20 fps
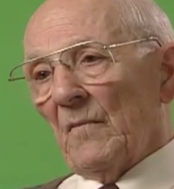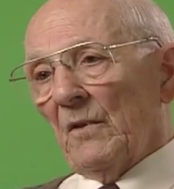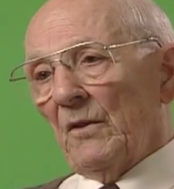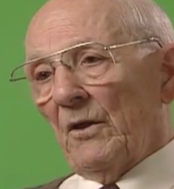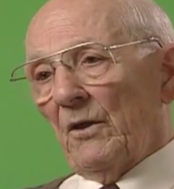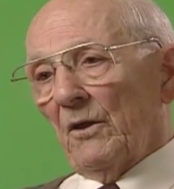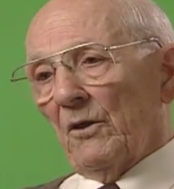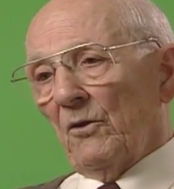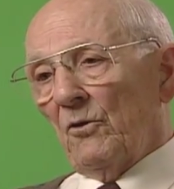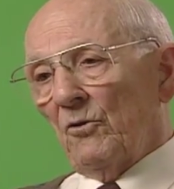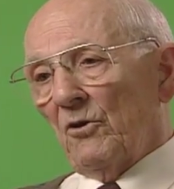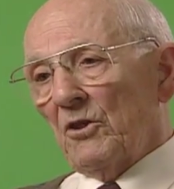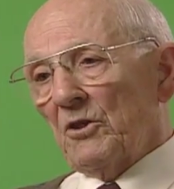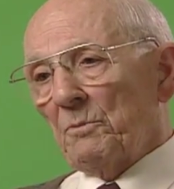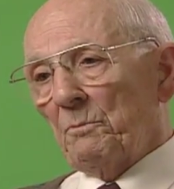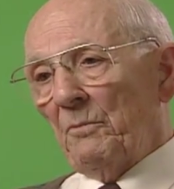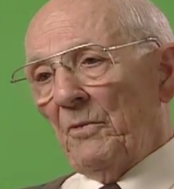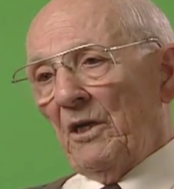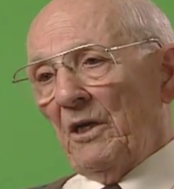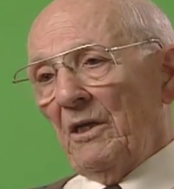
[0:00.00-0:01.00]
there are, of course,
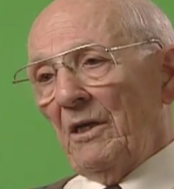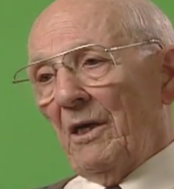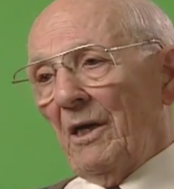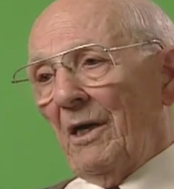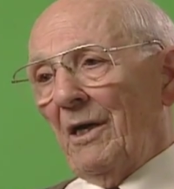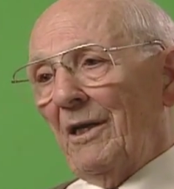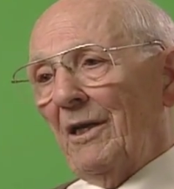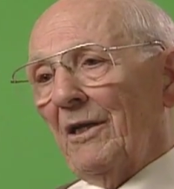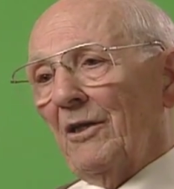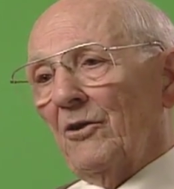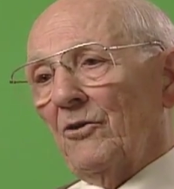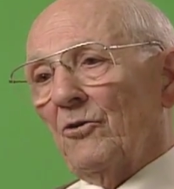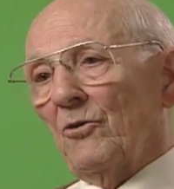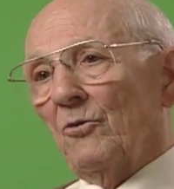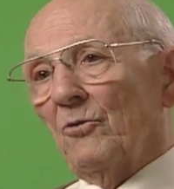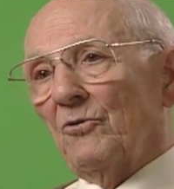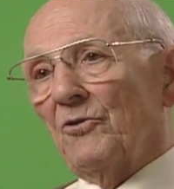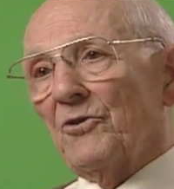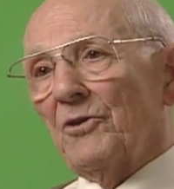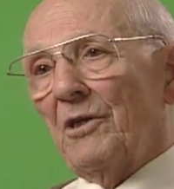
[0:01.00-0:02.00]
many
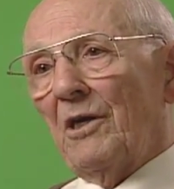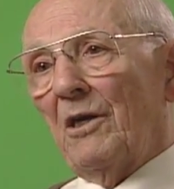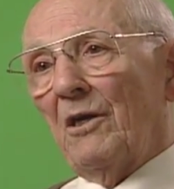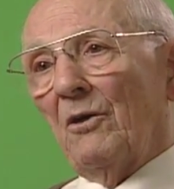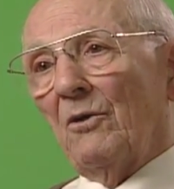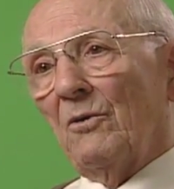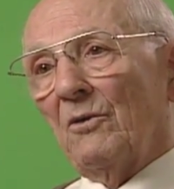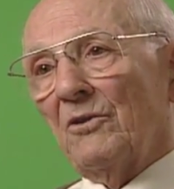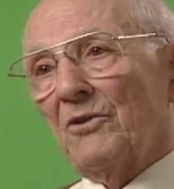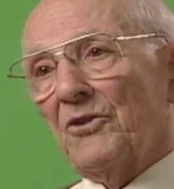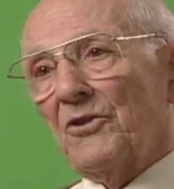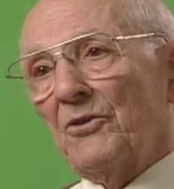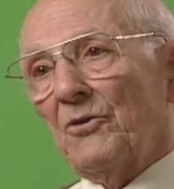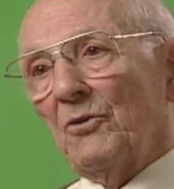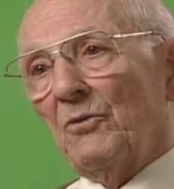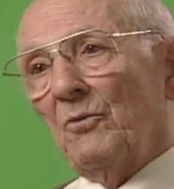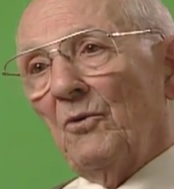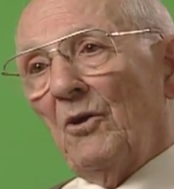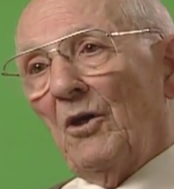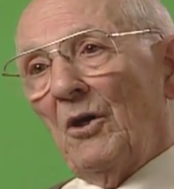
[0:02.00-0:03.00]
anecdotes now as
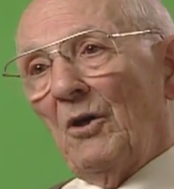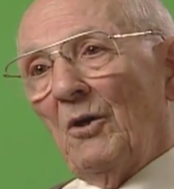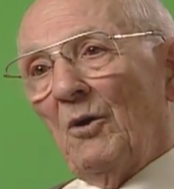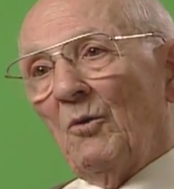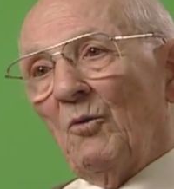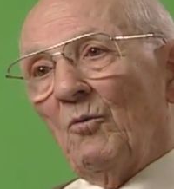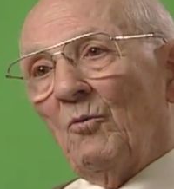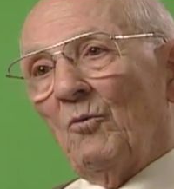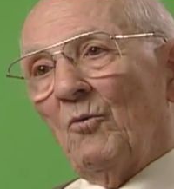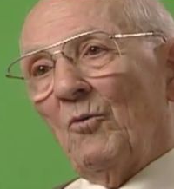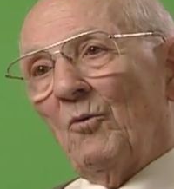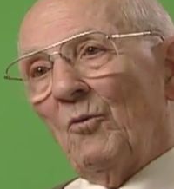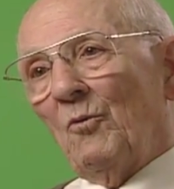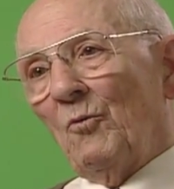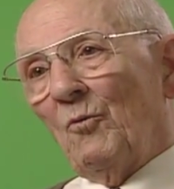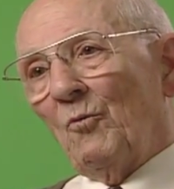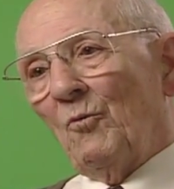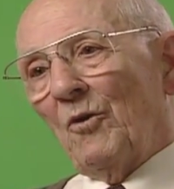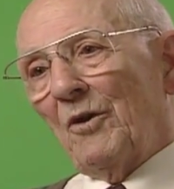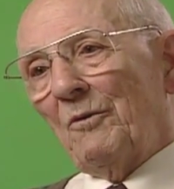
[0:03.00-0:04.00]
to
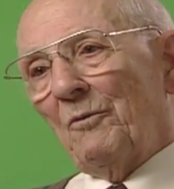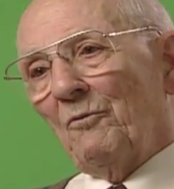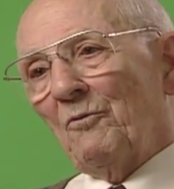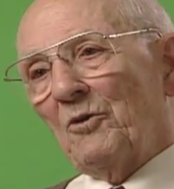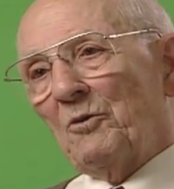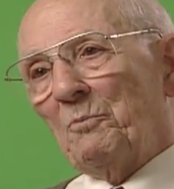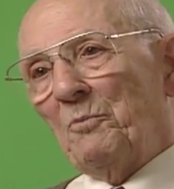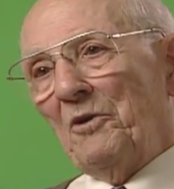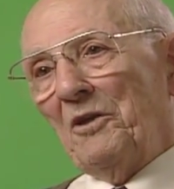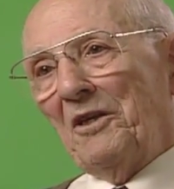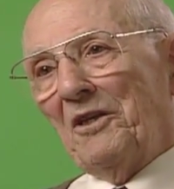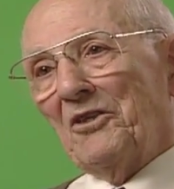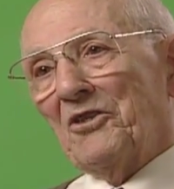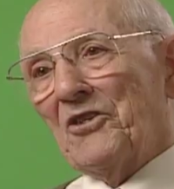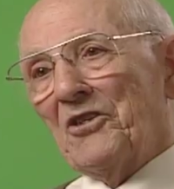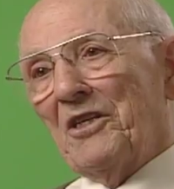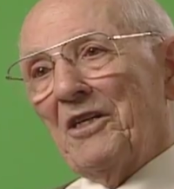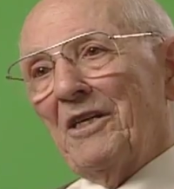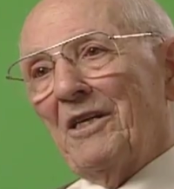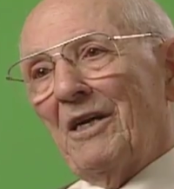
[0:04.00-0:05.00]
what was being
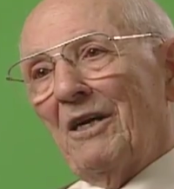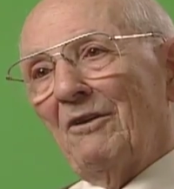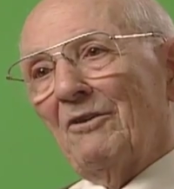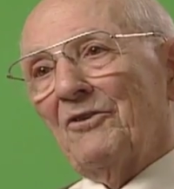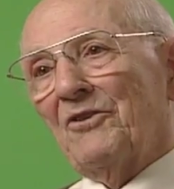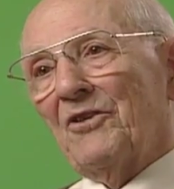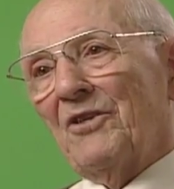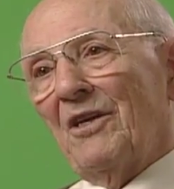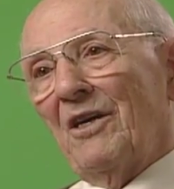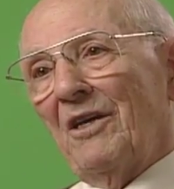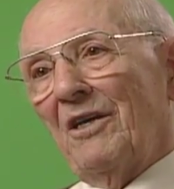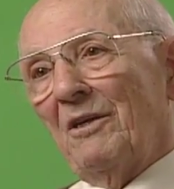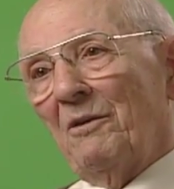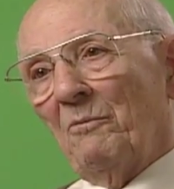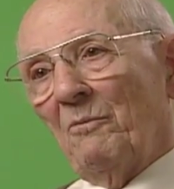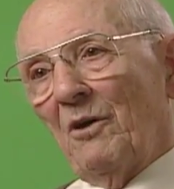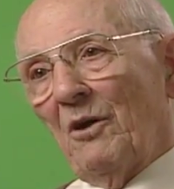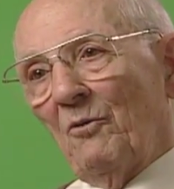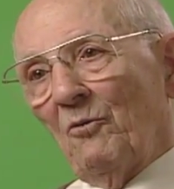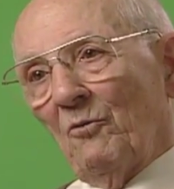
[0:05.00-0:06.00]
said outside
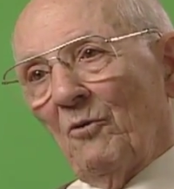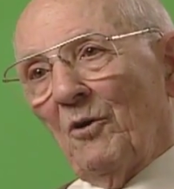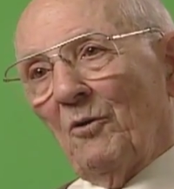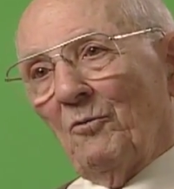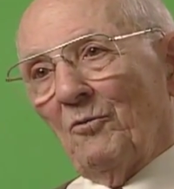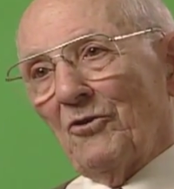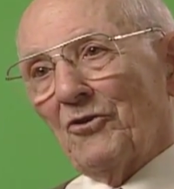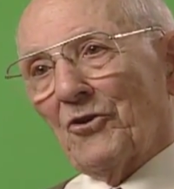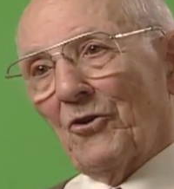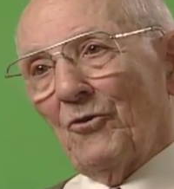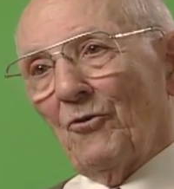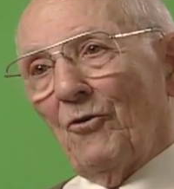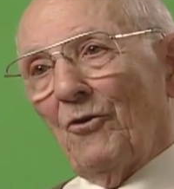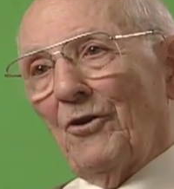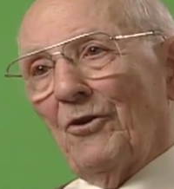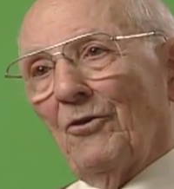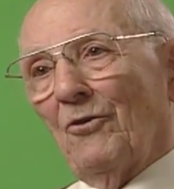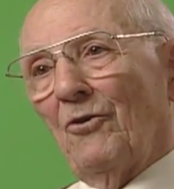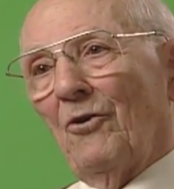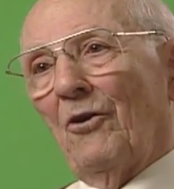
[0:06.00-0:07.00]
about what was
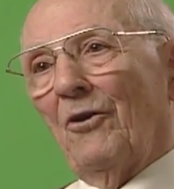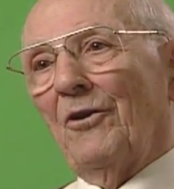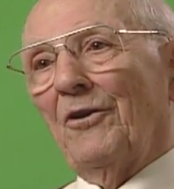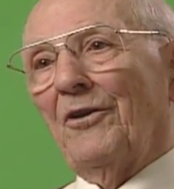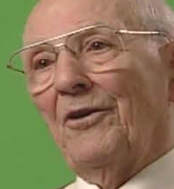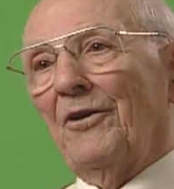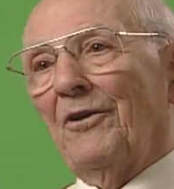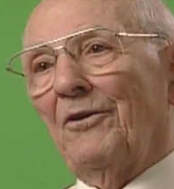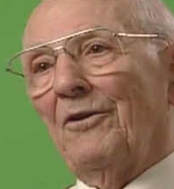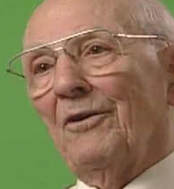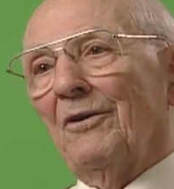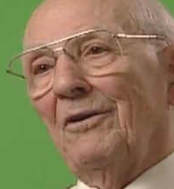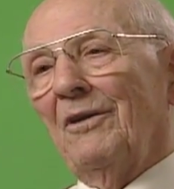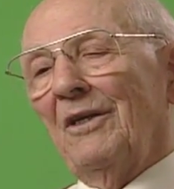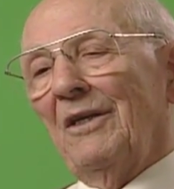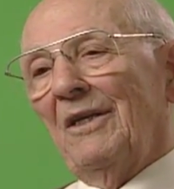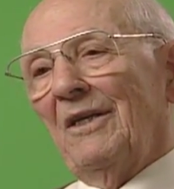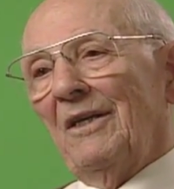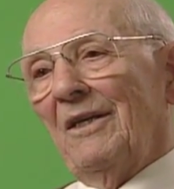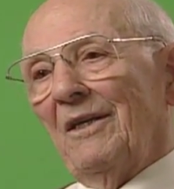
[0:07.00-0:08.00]
going on here,
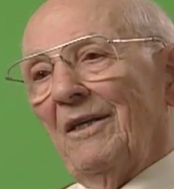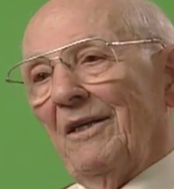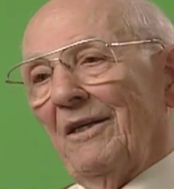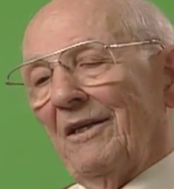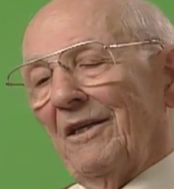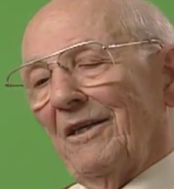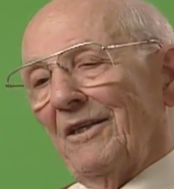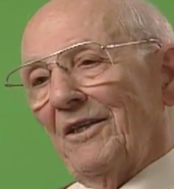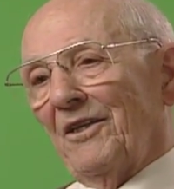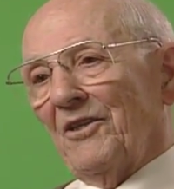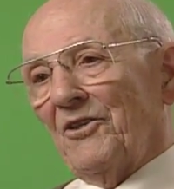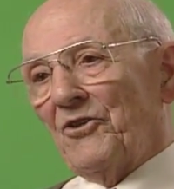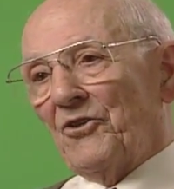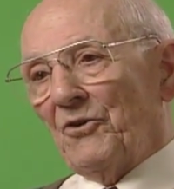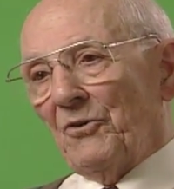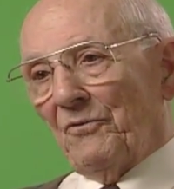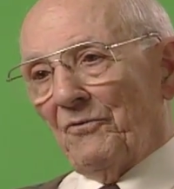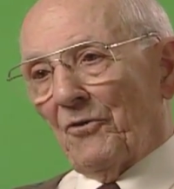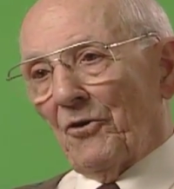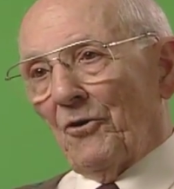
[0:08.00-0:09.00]
and I guess
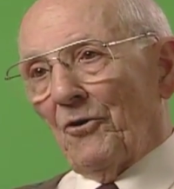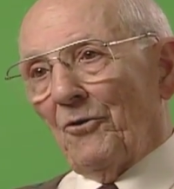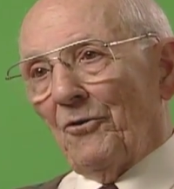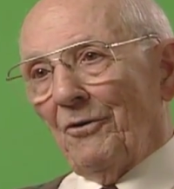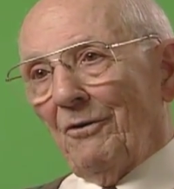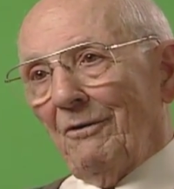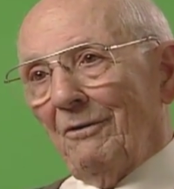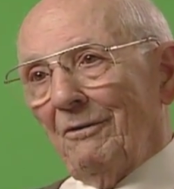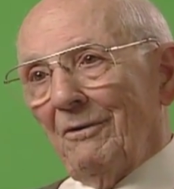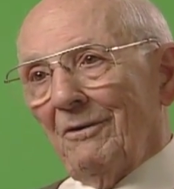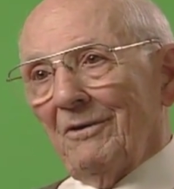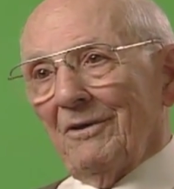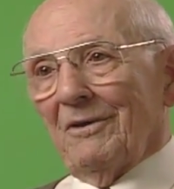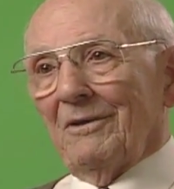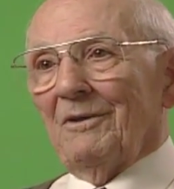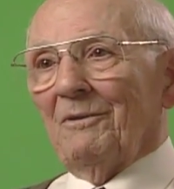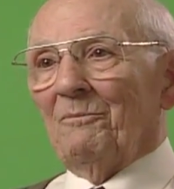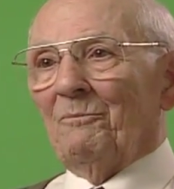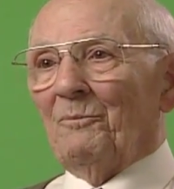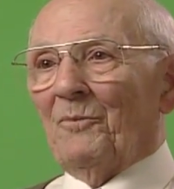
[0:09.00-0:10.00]
you've heard
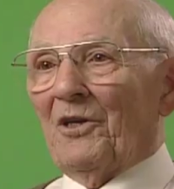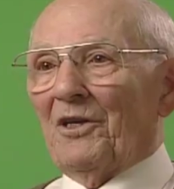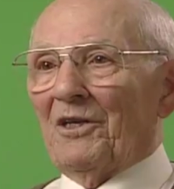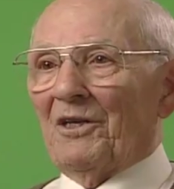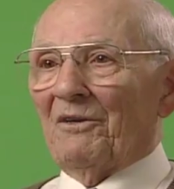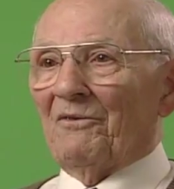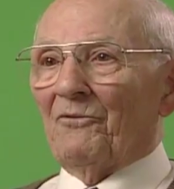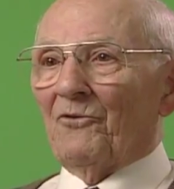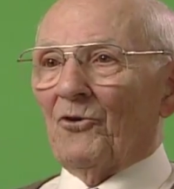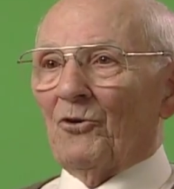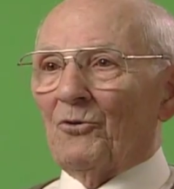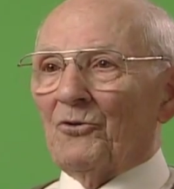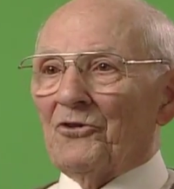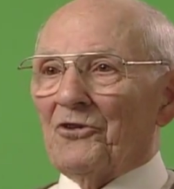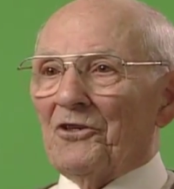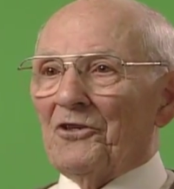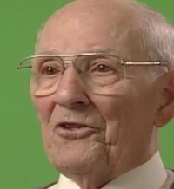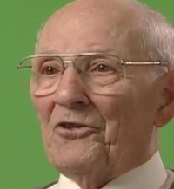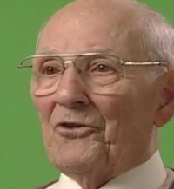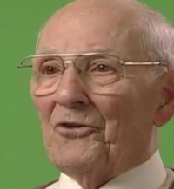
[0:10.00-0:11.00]
many of those
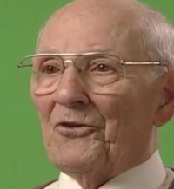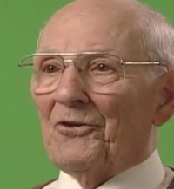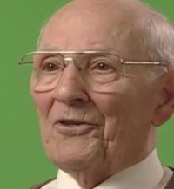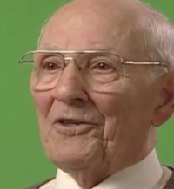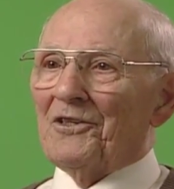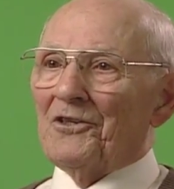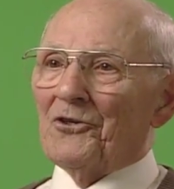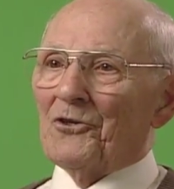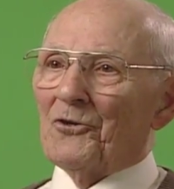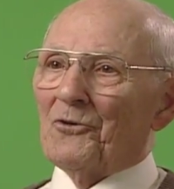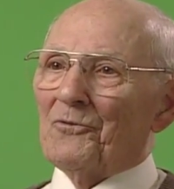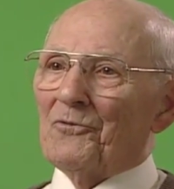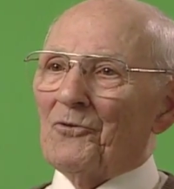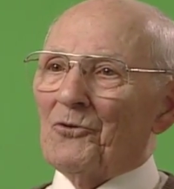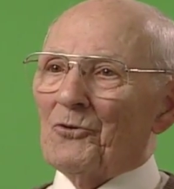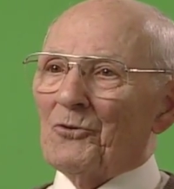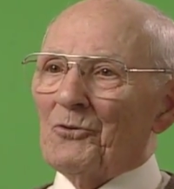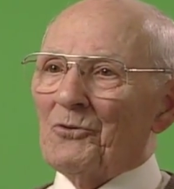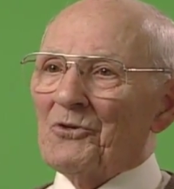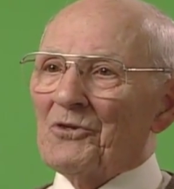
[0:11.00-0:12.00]
in your
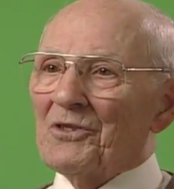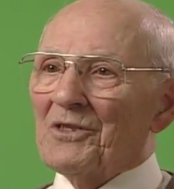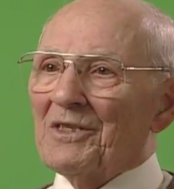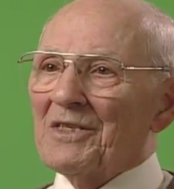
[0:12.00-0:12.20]
interviews.